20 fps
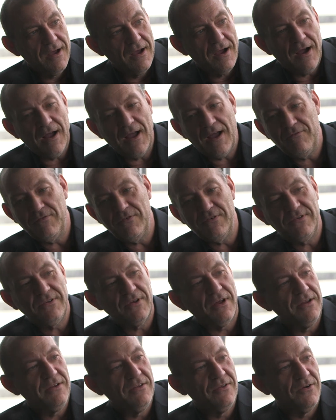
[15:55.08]
I haven't
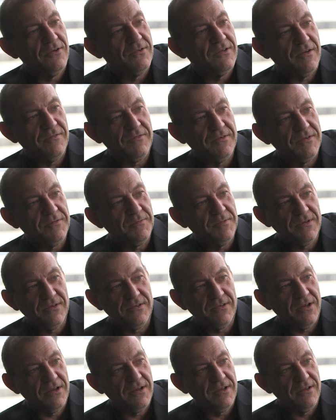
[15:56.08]
studied those. I've just been
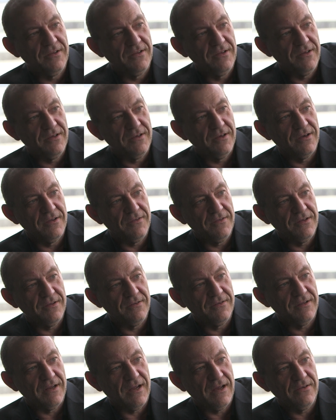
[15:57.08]
studying the
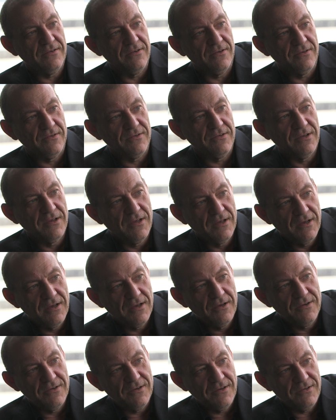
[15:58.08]
internationals.
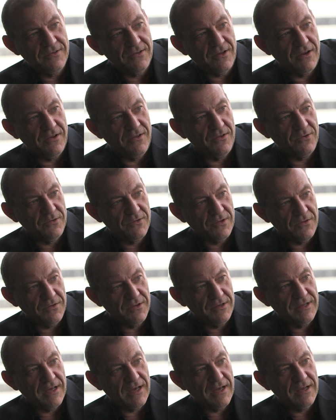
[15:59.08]
Usually study those on
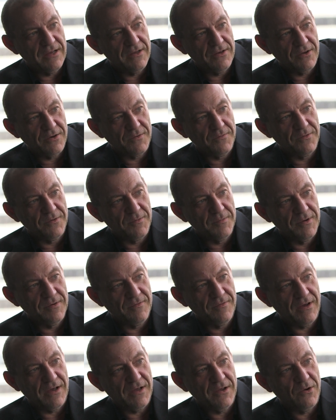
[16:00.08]
the day and look for a bit
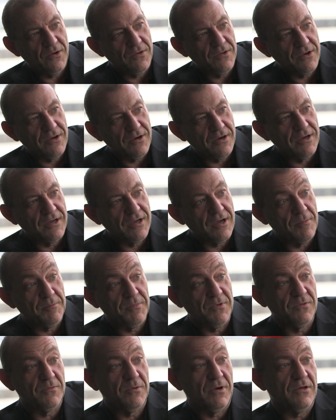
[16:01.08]
of value on the Currie
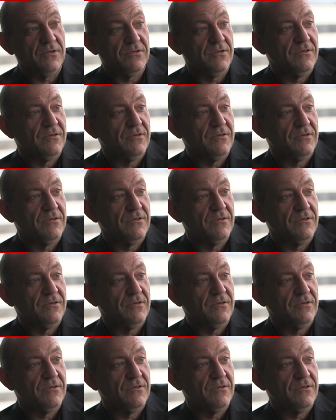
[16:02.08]
Cup as well.